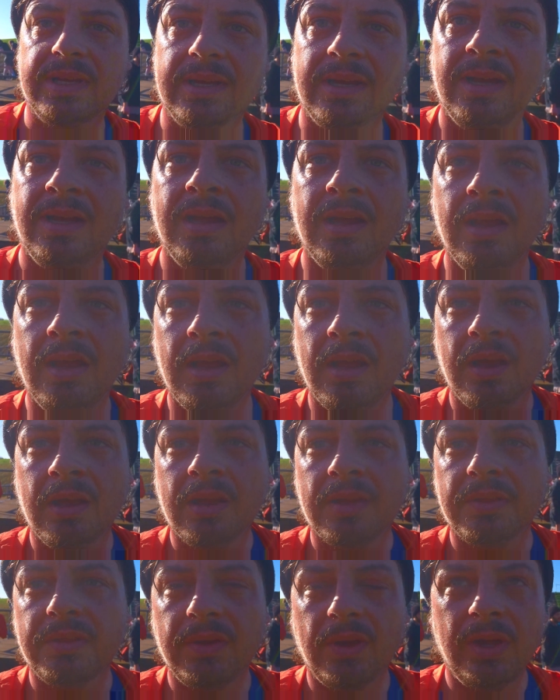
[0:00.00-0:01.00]
it.
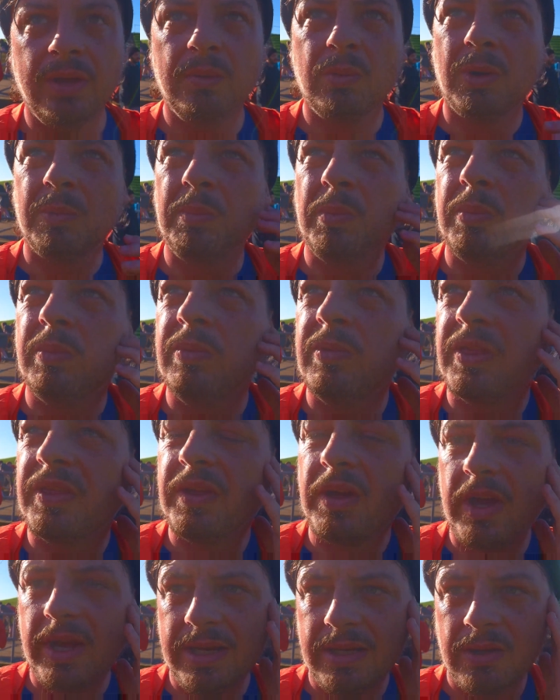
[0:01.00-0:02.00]
31,
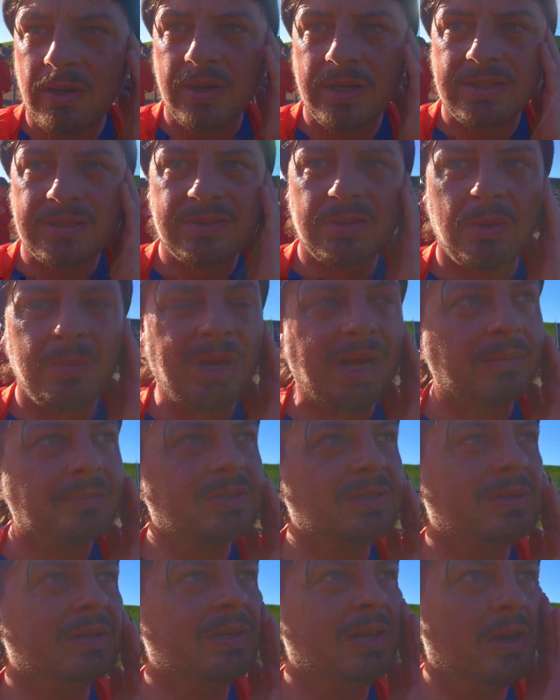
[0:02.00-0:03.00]
39, so I'm
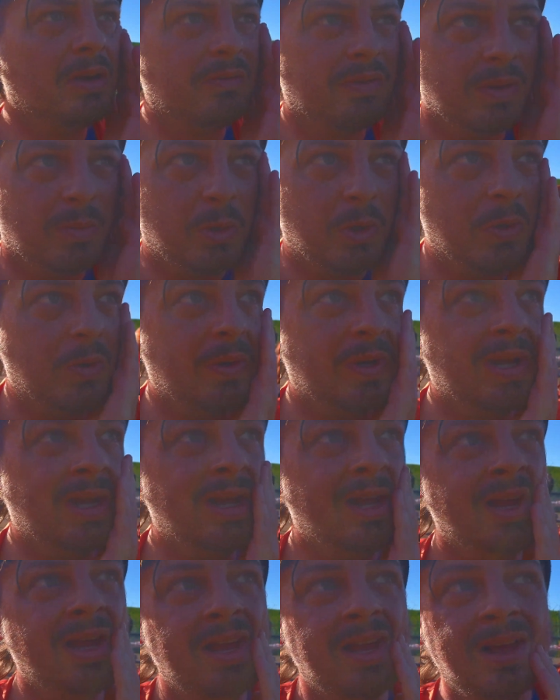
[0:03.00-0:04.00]
absolutely over the moon.
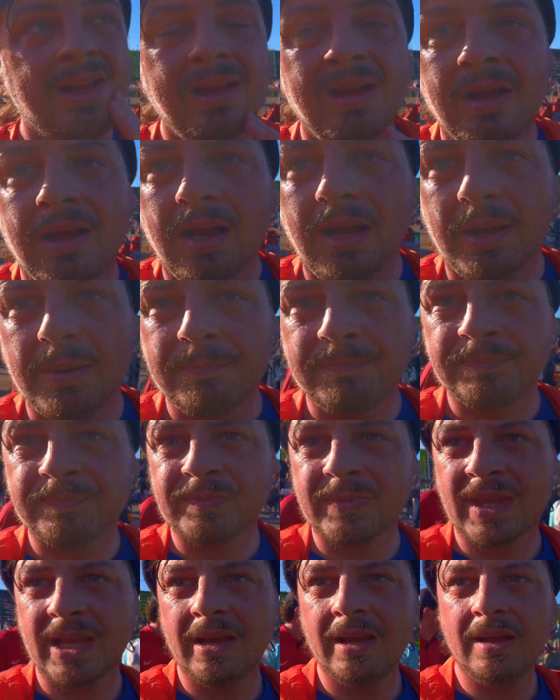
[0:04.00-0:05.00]

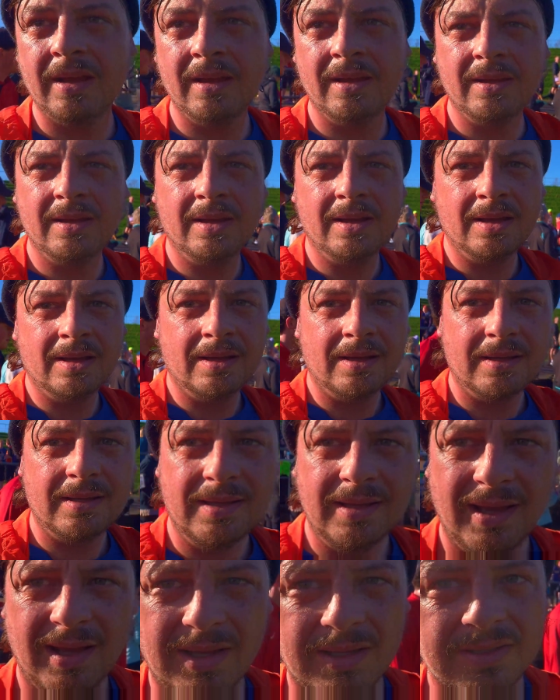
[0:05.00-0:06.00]
Um,
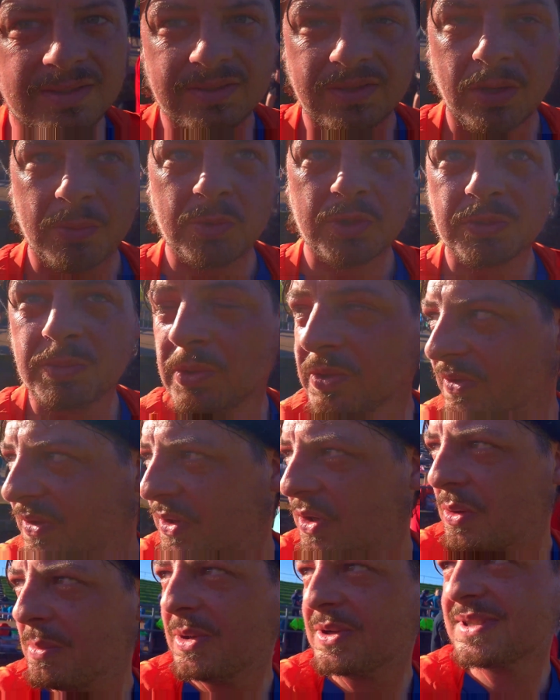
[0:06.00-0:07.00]
yeah, so much more
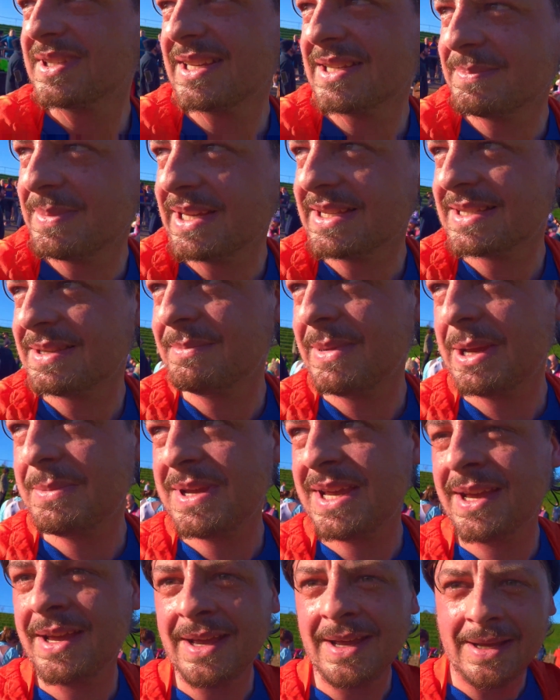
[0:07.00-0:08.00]
to come. I was expecting
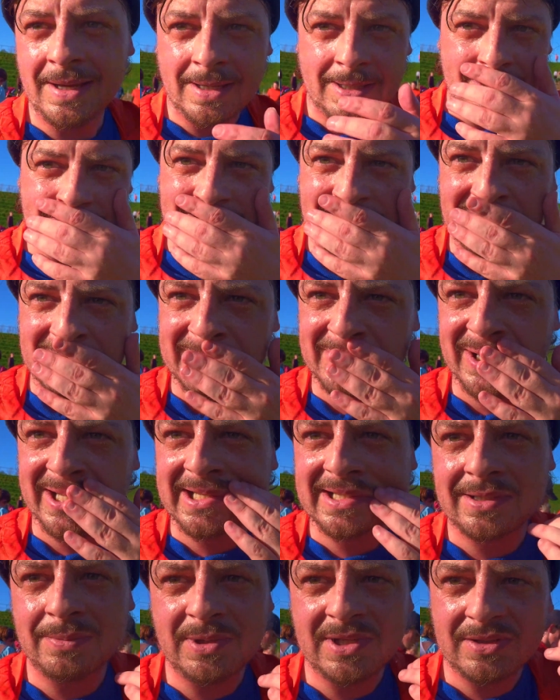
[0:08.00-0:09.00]
maybe six
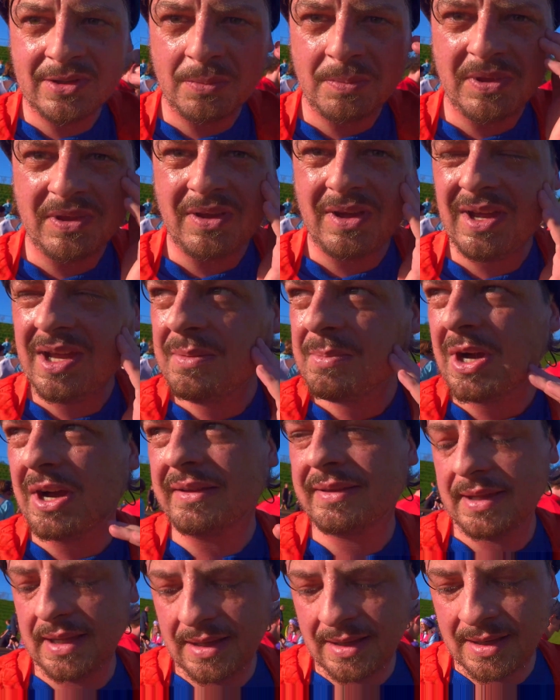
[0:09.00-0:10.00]
weeks to be sub 30,
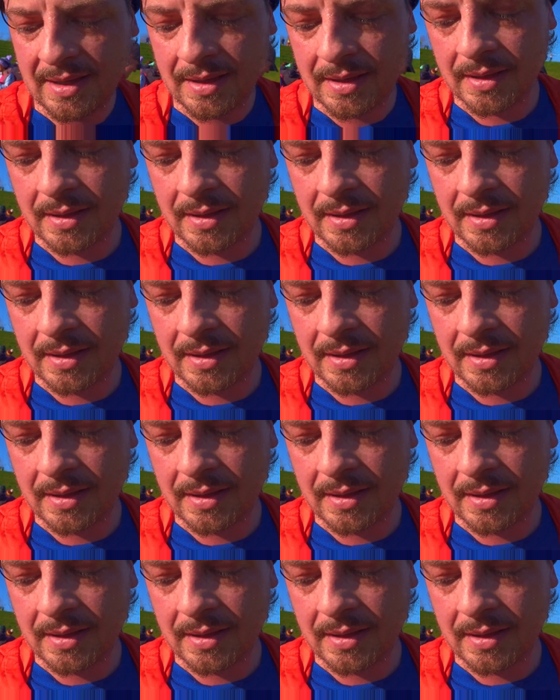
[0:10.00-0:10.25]
but I think